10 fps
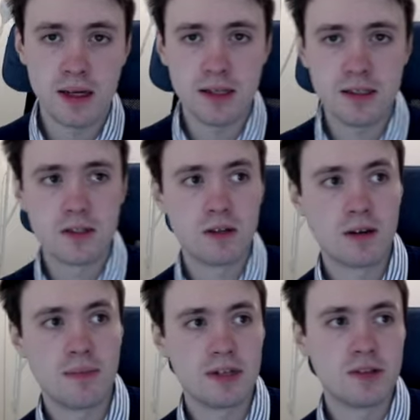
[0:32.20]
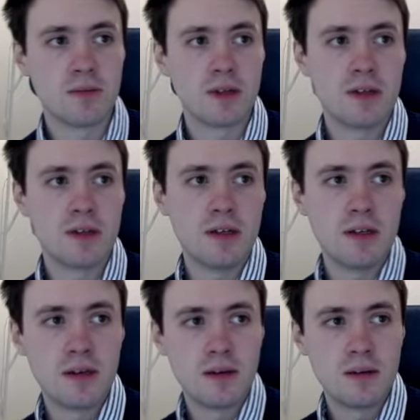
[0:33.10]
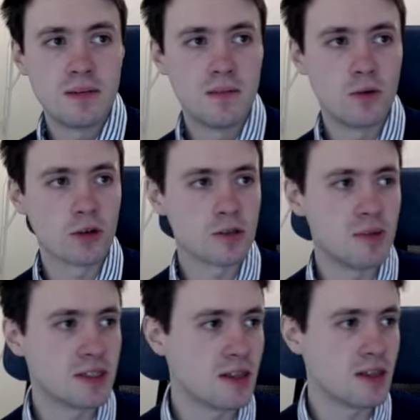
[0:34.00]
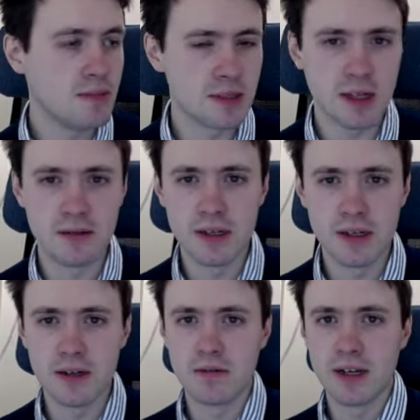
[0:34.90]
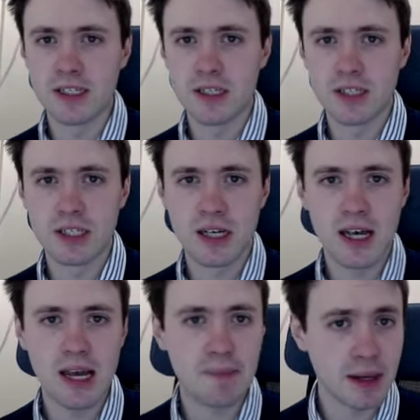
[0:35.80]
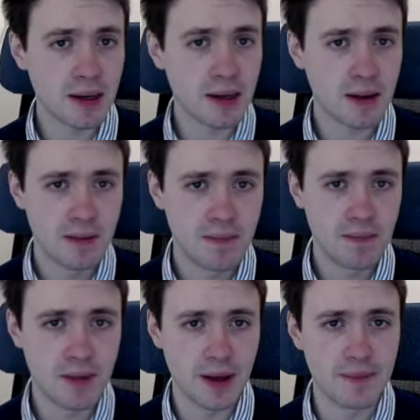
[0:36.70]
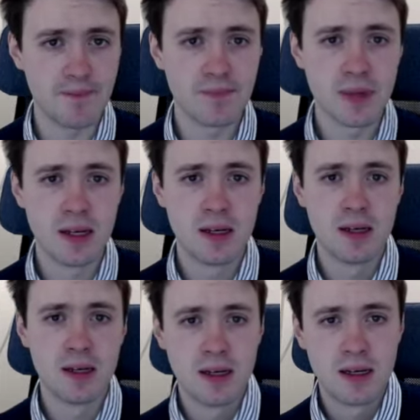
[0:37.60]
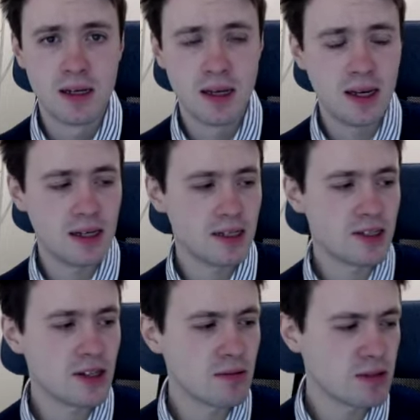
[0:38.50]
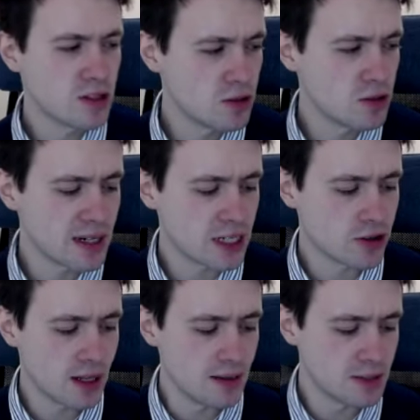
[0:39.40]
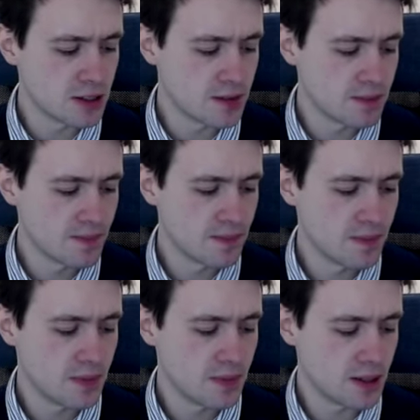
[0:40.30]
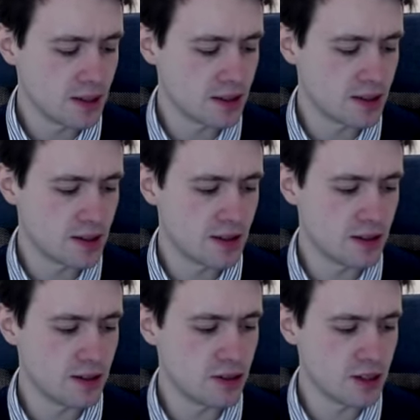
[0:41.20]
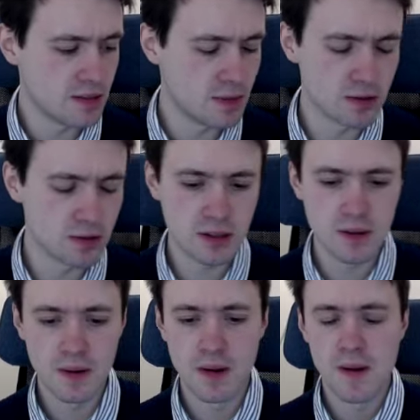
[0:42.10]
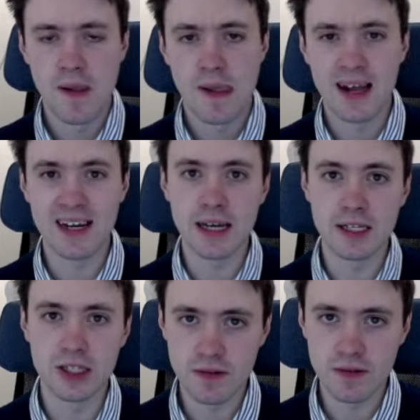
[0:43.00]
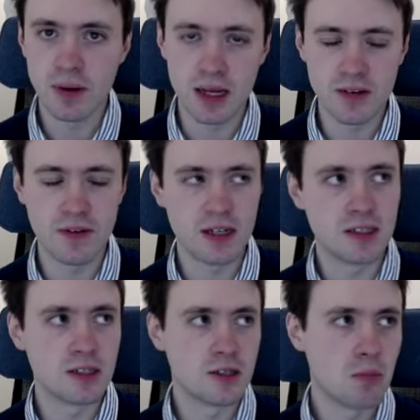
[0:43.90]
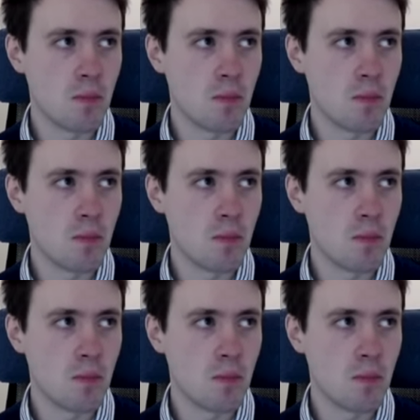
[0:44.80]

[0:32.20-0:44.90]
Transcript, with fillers: let's talk about some of the more explicit themes that are in Renaissance epic then. And let's start with supernatural elements, because they're usually the most engaging of the plot devices.